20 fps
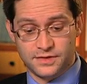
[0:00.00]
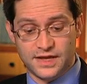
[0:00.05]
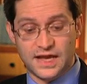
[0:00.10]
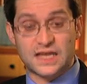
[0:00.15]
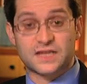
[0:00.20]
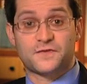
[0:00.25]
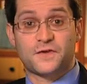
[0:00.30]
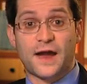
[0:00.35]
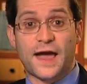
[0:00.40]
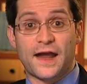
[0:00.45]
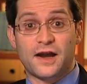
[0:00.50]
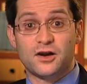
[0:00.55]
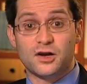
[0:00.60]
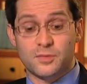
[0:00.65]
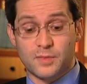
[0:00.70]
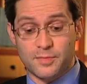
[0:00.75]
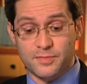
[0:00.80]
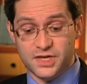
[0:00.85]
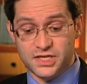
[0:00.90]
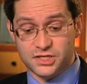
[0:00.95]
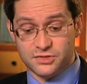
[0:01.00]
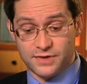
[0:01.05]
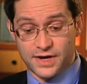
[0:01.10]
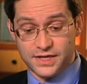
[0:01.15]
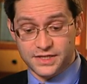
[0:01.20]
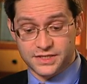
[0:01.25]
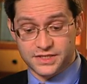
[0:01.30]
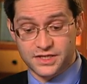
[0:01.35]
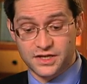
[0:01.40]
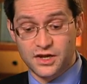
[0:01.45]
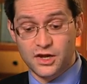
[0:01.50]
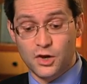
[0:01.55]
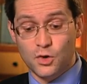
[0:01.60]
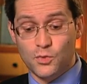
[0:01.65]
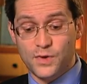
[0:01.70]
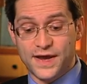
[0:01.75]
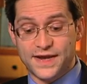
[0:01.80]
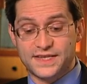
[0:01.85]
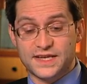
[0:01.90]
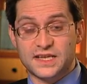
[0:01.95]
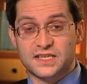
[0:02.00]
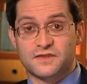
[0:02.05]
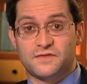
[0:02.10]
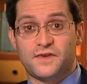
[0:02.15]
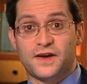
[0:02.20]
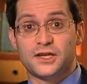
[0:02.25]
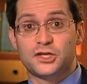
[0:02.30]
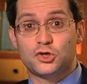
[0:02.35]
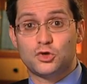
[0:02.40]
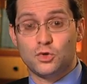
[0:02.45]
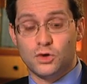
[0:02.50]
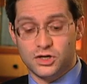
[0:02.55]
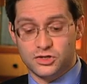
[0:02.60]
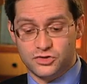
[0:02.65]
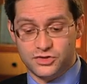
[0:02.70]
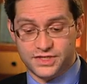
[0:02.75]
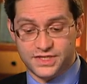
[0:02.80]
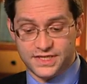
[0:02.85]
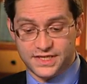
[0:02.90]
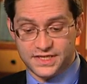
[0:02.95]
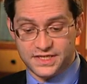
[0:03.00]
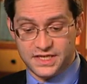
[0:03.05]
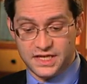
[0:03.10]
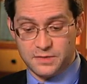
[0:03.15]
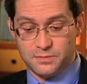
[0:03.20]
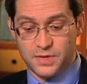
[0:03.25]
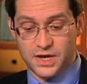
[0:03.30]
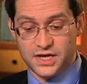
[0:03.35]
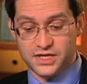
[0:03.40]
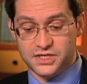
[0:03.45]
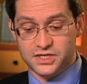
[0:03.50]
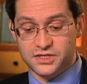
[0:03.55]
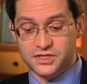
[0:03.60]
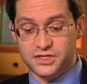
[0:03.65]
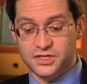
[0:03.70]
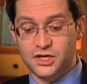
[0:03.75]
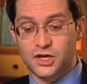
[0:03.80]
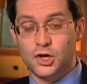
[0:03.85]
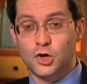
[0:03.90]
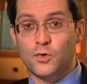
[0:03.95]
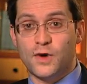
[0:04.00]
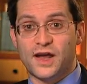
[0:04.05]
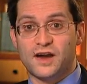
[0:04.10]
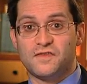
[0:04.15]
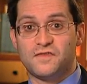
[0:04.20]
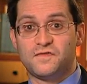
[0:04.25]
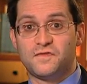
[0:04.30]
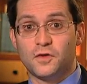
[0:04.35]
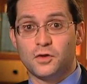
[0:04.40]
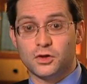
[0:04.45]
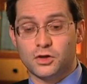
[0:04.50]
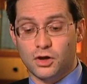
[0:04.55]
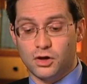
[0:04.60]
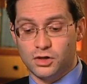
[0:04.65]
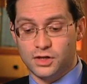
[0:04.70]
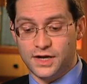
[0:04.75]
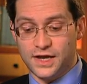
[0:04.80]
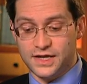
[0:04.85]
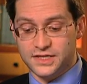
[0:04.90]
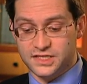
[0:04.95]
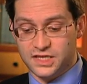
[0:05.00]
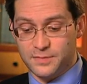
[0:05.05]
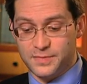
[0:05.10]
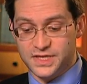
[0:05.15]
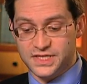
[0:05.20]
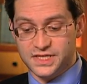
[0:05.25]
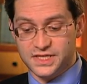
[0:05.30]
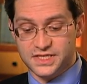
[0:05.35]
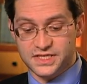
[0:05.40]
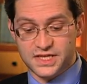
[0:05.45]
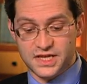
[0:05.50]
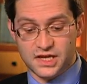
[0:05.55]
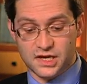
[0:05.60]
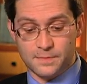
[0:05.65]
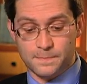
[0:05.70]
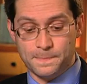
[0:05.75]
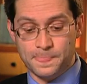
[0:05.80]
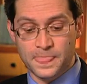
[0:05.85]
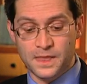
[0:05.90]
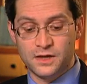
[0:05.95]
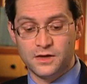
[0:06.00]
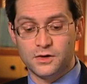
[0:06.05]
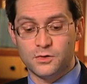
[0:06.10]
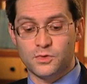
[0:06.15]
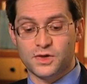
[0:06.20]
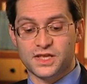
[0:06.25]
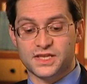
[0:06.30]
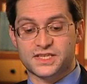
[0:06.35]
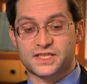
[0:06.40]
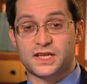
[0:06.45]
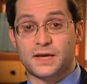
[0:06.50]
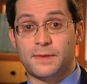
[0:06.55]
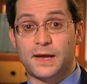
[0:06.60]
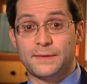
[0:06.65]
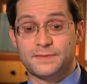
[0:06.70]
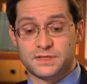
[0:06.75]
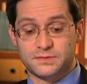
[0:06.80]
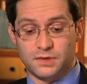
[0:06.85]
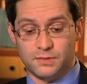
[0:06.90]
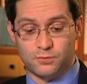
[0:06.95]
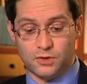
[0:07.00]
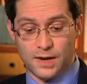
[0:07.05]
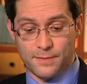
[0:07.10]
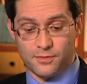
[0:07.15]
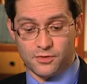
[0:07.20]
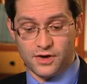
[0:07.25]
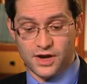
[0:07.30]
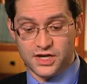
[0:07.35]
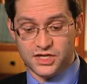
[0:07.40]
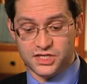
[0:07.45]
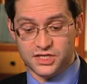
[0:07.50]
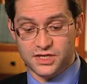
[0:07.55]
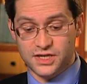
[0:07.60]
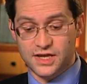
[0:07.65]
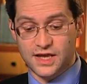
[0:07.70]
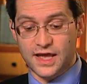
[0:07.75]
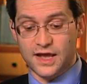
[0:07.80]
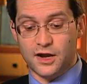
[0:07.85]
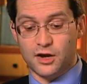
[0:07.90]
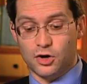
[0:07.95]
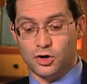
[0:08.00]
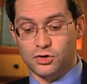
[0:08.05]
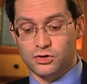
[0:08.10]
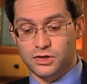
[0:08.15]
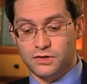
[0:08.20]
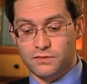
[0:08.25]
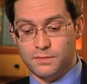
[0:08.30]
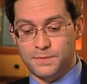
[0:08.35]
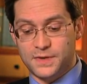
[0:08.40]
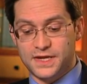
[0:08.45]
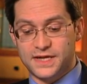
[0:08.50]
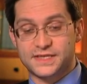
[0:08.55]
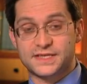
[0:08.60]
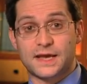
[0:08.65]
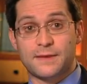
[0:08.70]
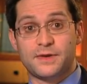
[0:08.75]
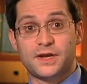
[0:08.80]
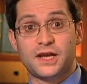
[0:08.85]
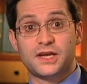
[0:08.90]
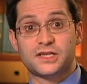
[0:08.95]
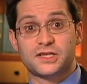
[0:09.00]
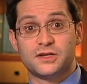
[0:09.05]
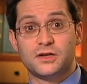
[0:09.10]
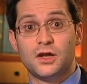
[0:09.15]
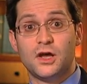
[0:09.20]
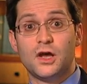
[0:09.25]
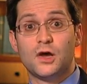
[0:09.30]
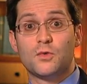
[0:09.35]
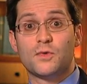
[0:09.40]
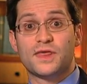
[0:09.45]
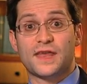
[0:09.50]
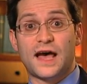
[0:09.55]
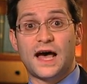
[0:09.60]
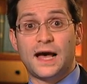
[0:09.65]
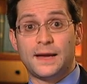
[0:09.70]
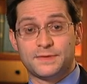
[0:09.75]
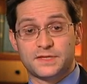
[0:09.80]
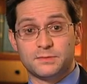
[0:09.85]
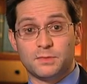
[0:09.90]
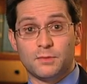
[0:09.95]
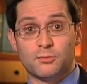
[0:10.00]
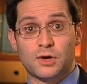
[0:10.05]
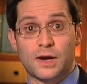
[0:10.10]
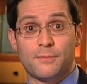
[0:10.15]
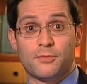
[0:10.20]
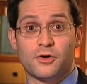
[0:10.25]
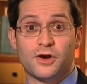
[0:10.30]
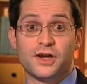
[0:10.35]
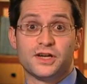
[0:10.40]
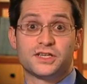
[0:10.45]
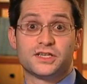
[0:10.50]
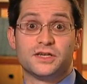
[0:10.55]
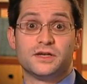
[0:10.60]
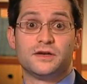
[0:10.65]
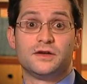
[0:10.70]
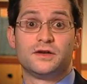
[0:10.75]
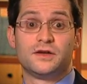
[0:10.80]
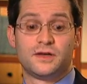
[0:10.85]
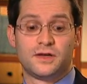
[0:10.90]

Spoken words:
As for adenoma miss rates, we identified 216 patients who had a full colonoscopy to the cecum with a suboptimal preparation and an early repeat examination with optimal preparation.